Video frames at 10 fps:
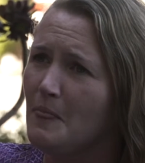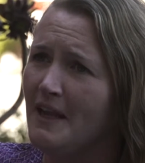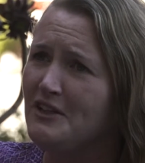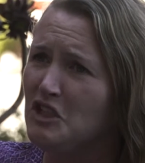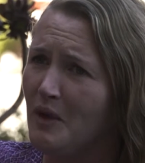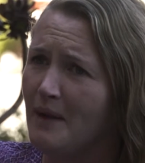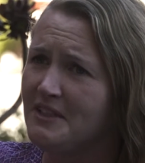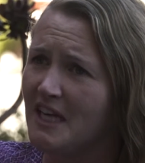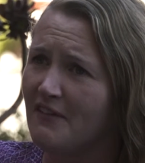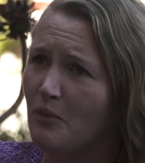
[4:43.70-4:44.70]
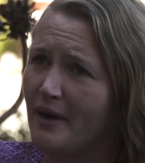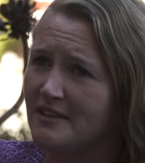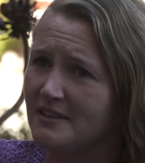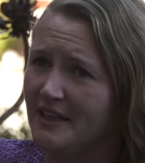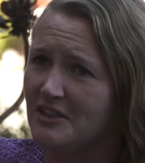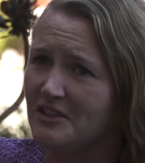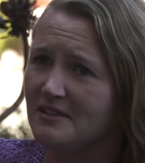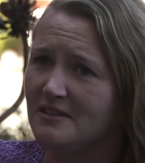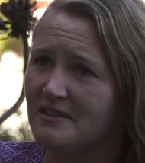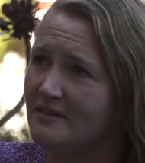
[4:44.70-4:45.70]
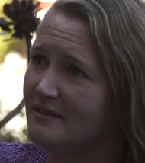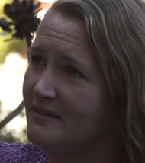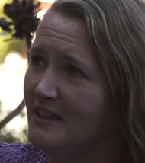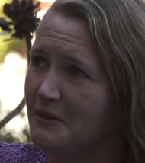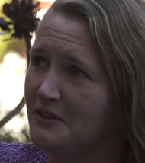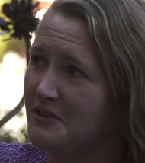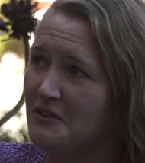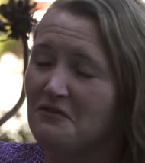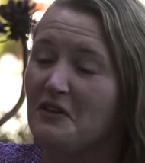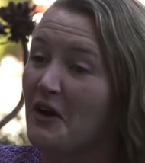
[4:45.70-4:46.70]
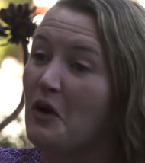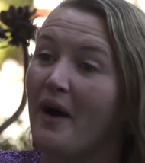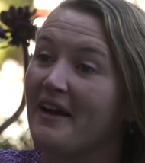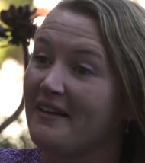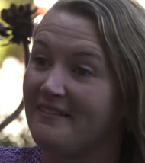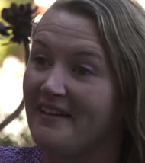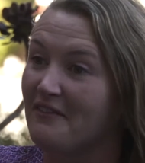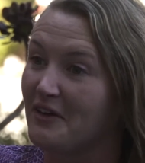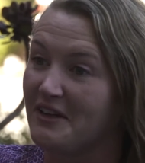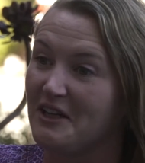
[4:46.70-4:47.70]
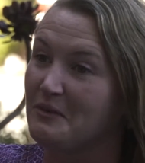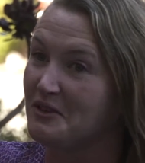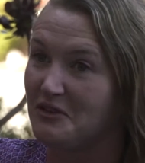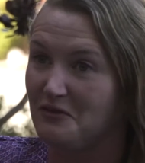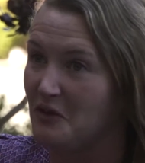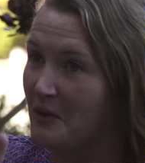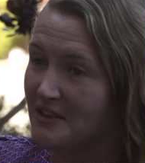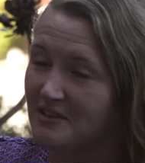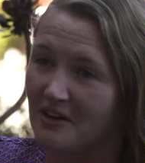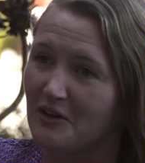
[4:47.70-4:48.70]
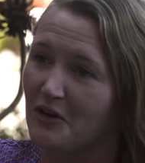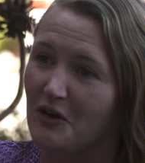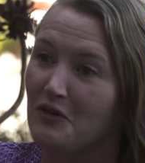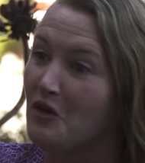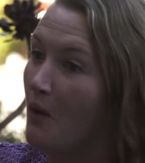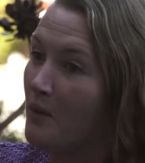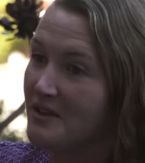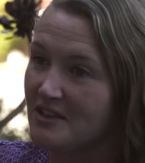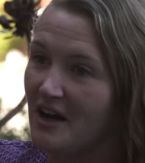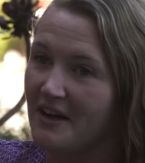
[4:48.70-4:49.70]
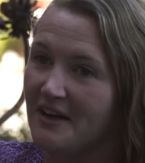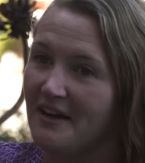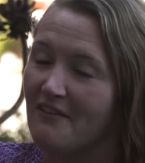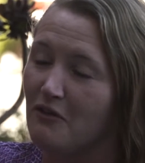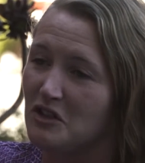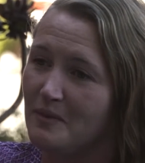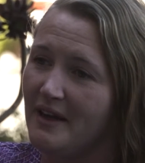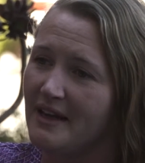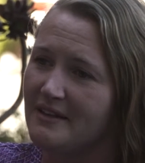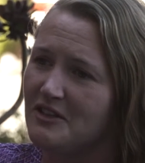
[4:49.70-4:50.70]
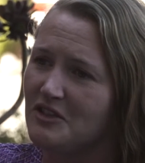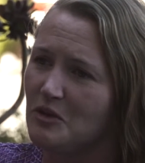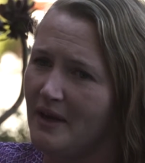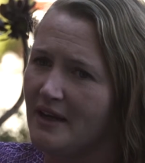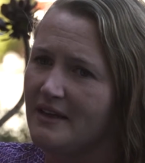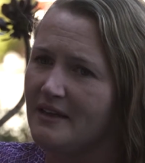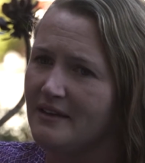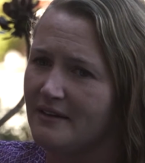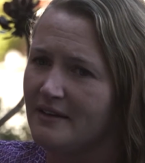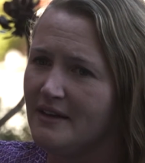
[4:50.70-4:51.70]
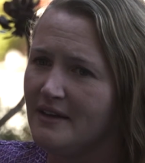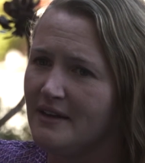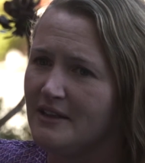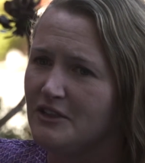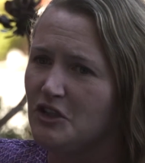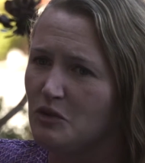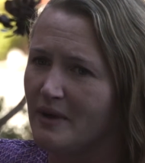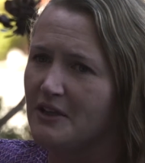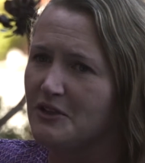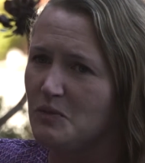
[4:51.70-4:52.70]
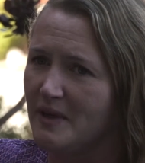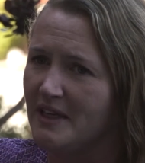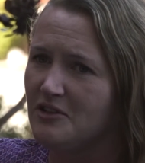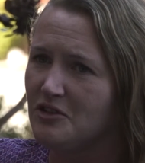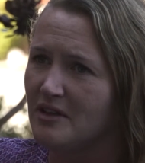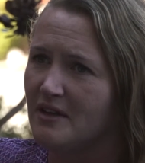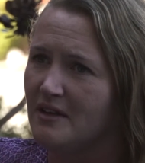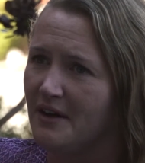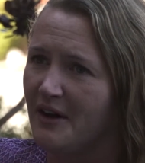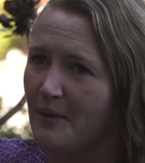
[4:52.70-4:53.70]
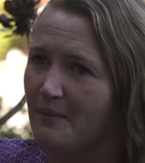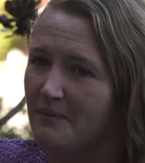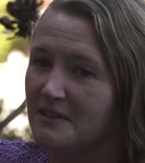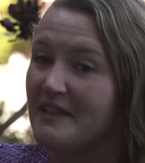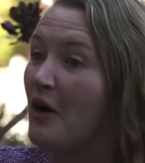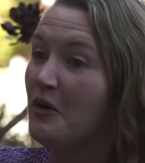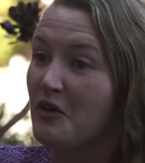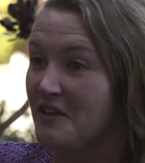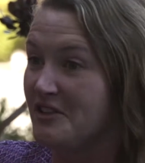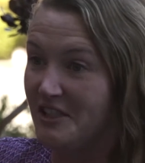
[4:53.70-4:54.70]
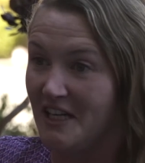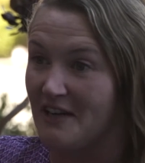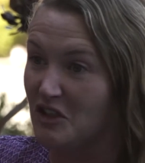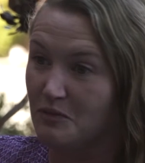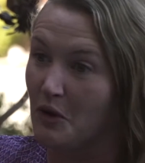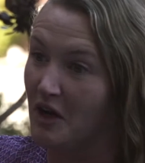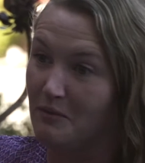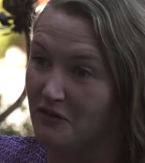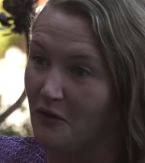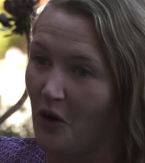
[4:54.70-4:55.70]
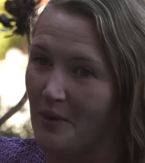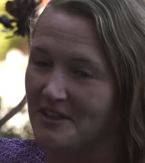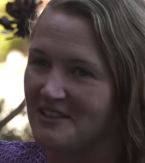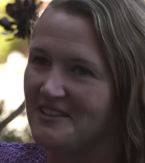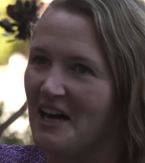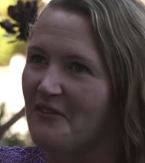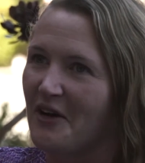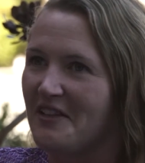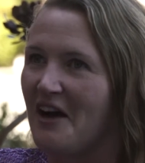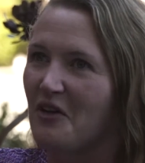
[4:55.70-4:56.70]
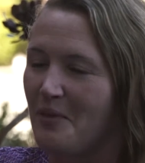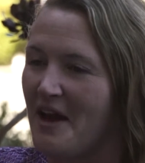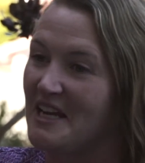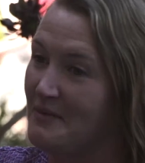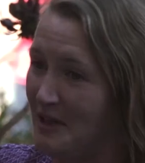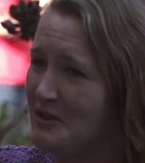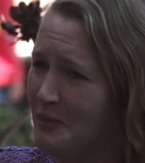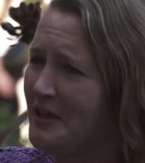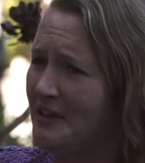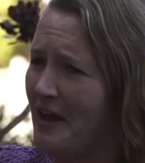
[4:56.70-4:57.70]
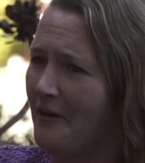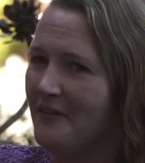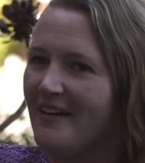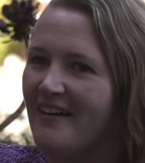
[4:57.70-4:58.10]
And she went up to give her presentations, and it was very quiet. Every kid was focused on her. No one was talking. Everyone was paying attention to Peggy. And she read her speech louder than she had ever spoken before, which is not very loud for Peggy, but it was pretty loud.